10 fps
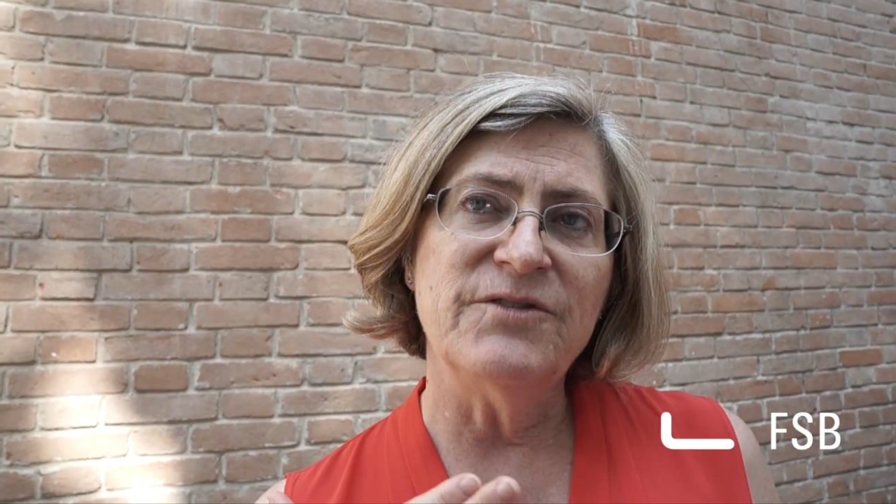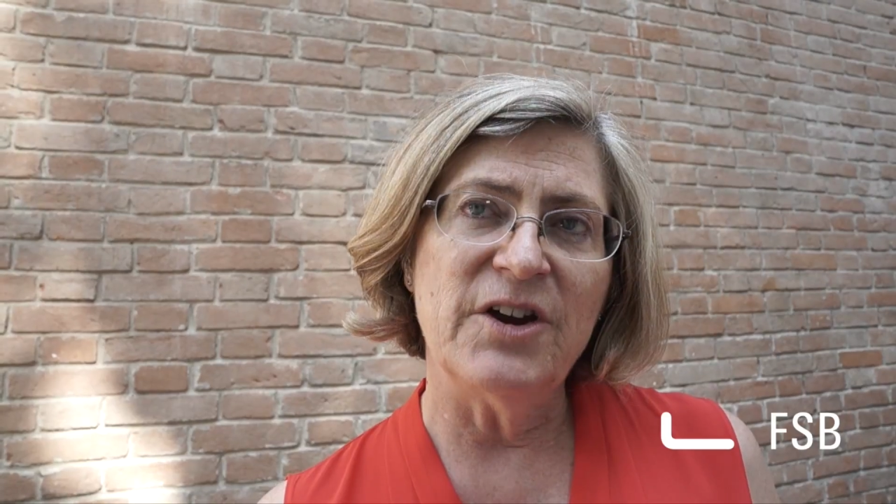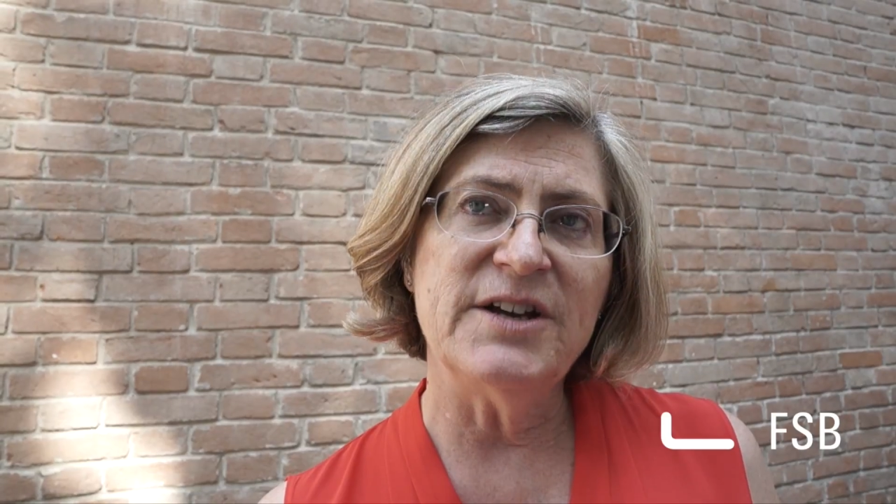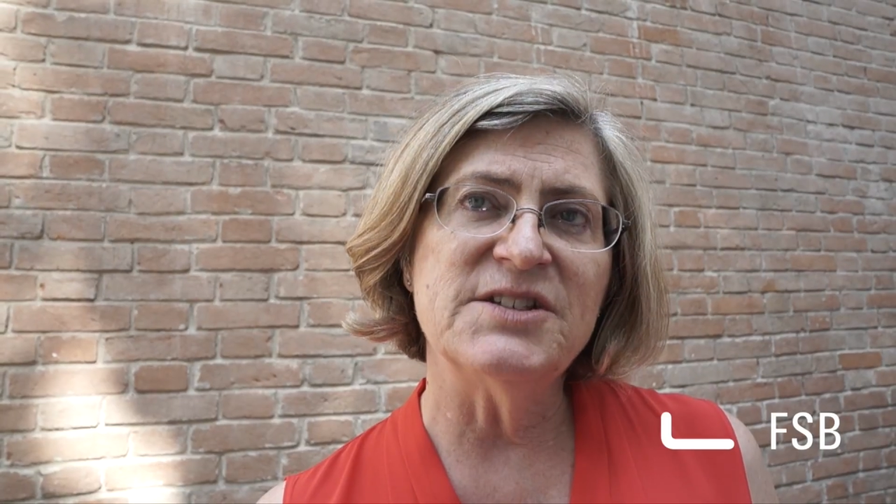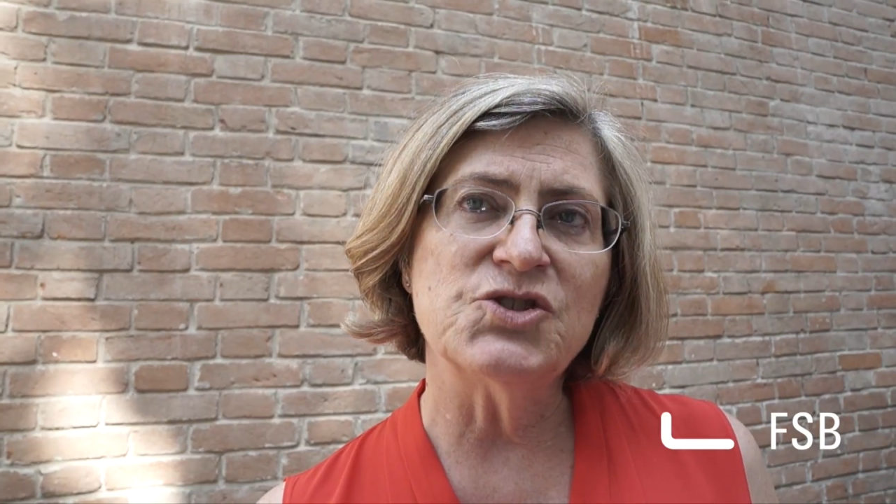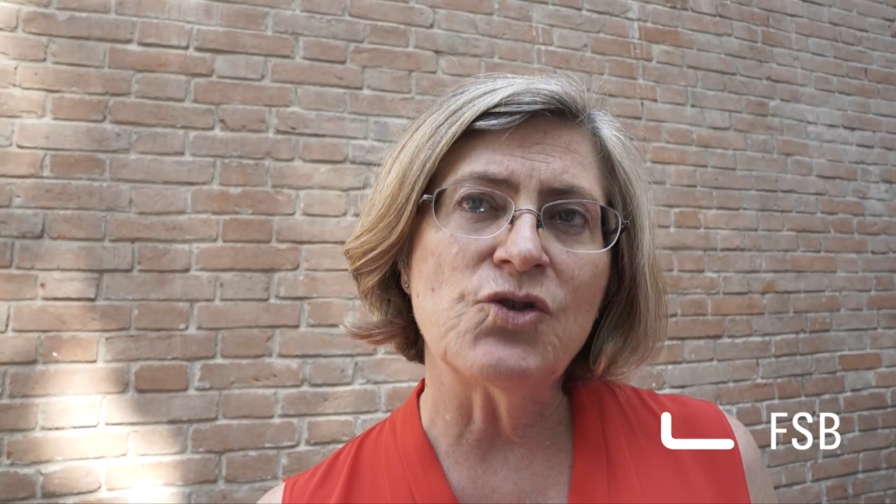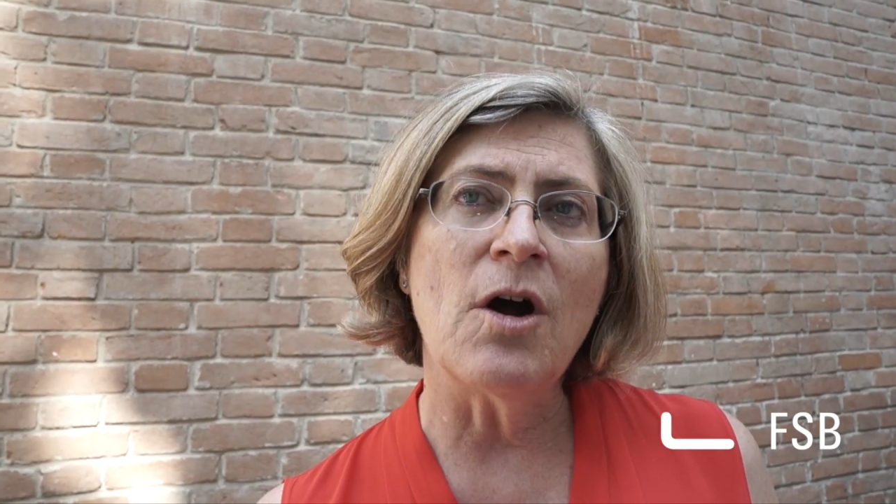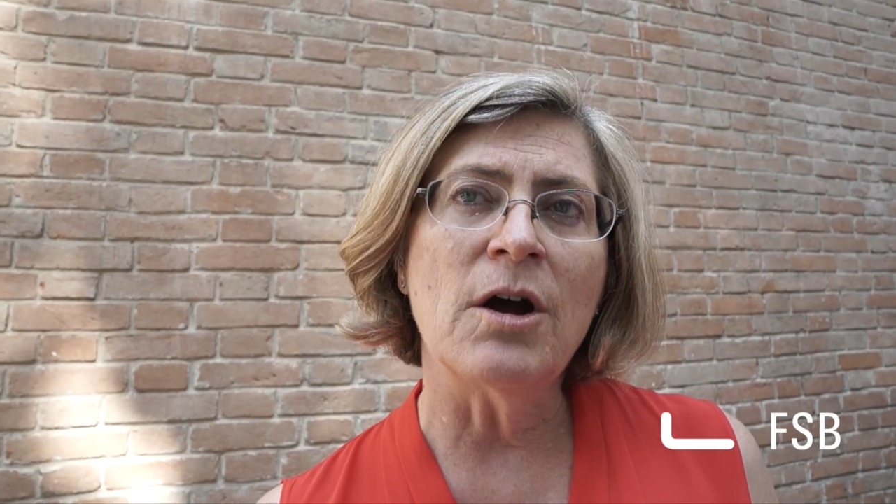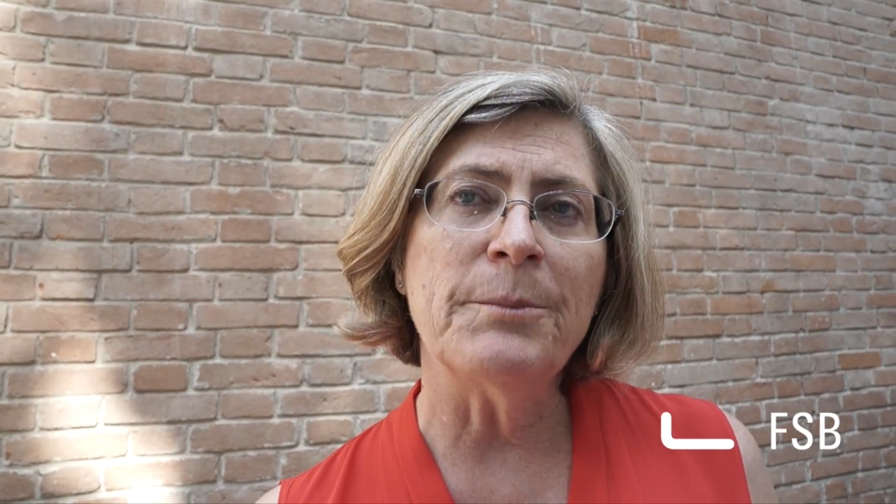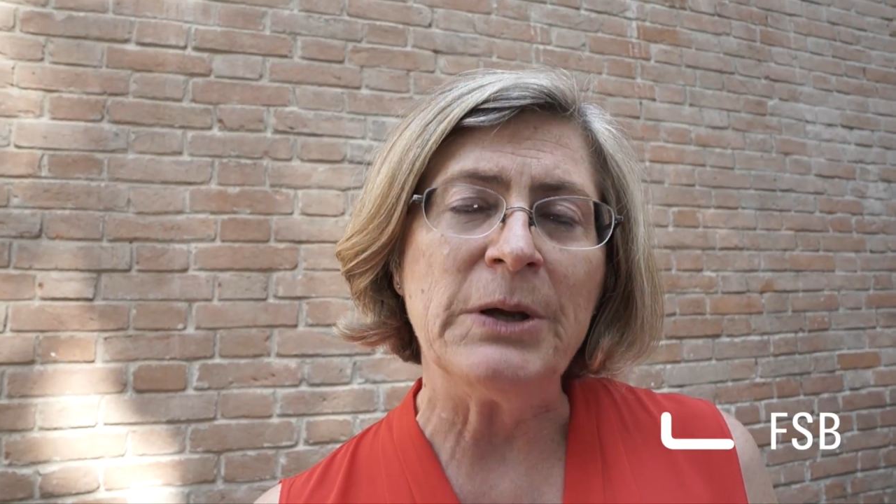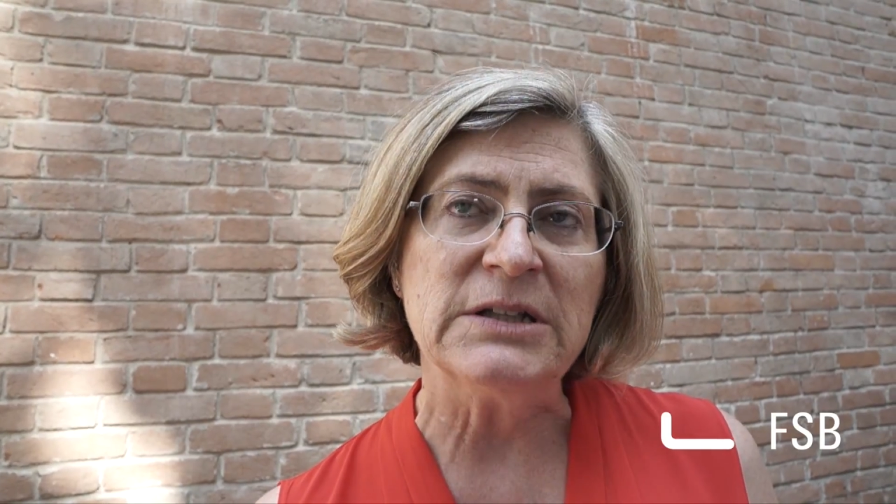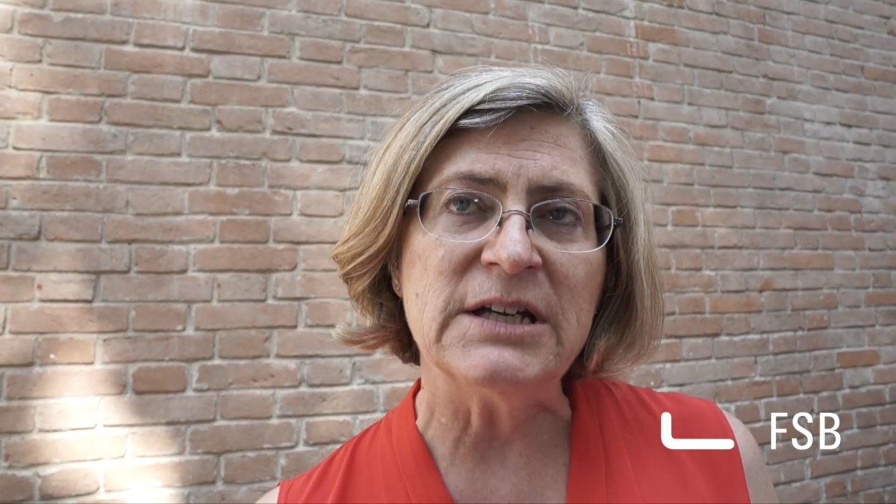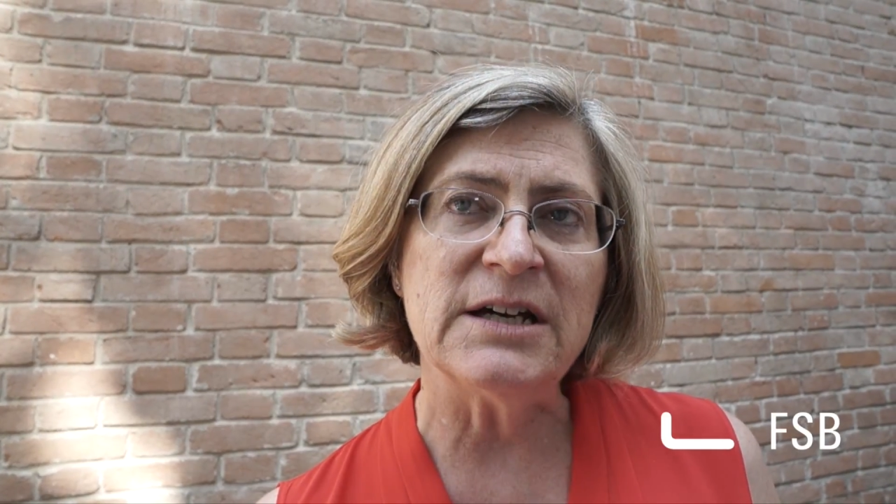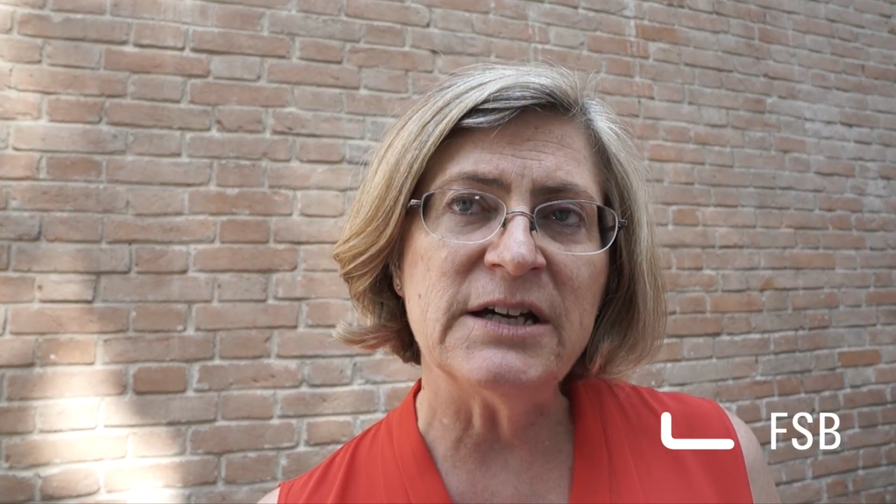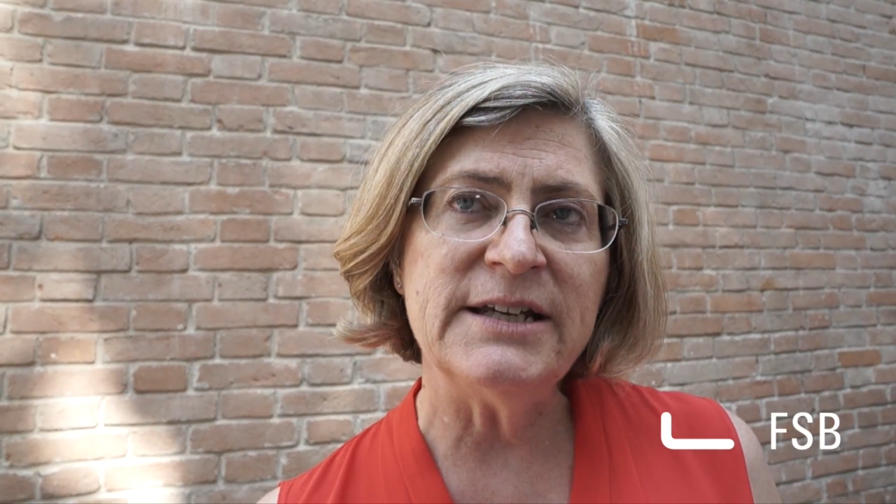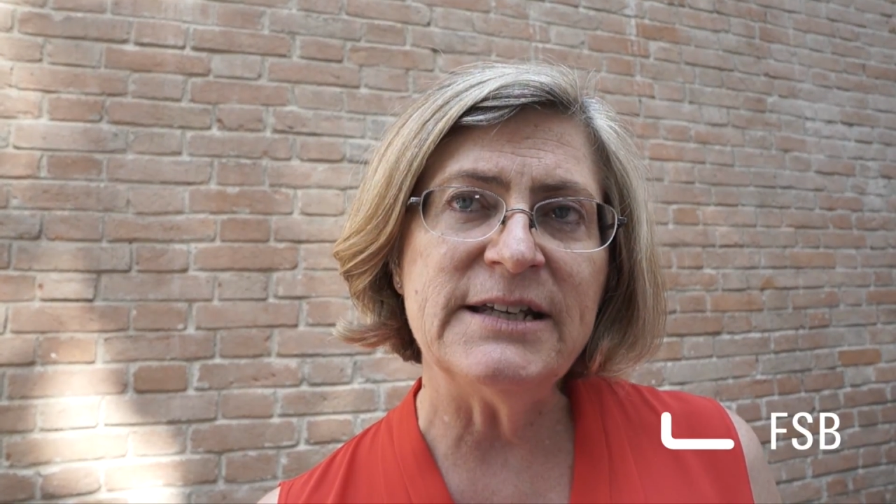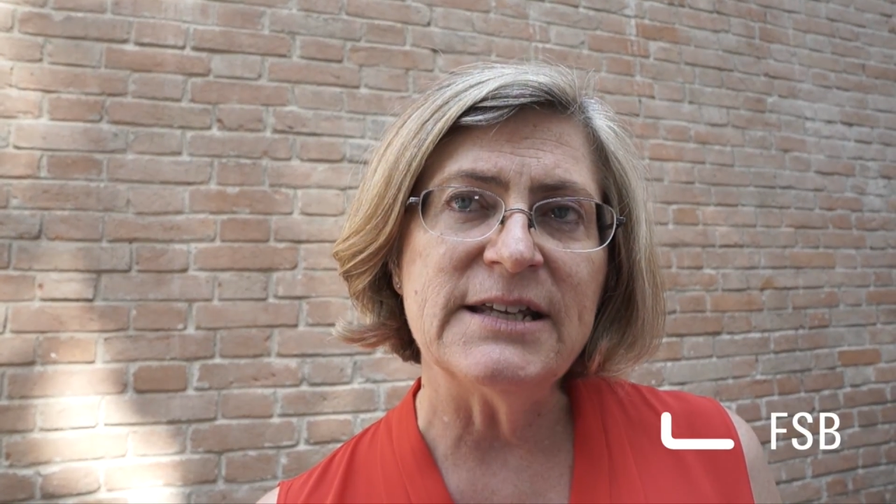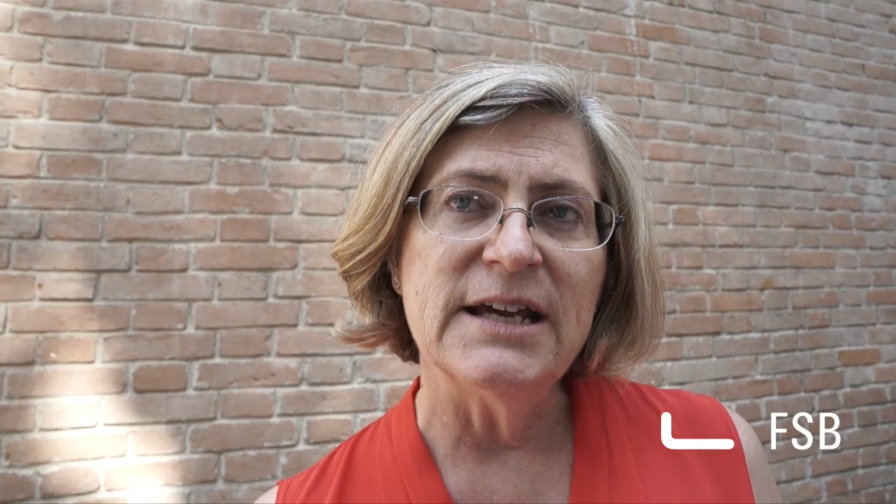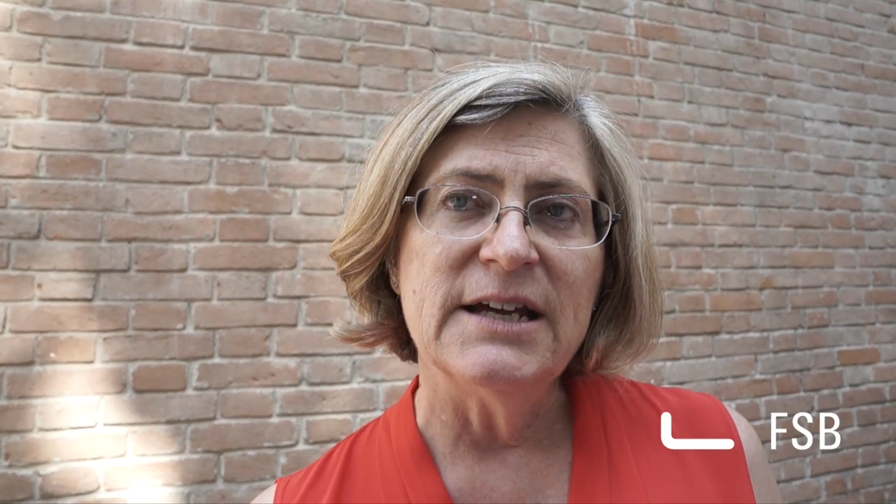very strong building on it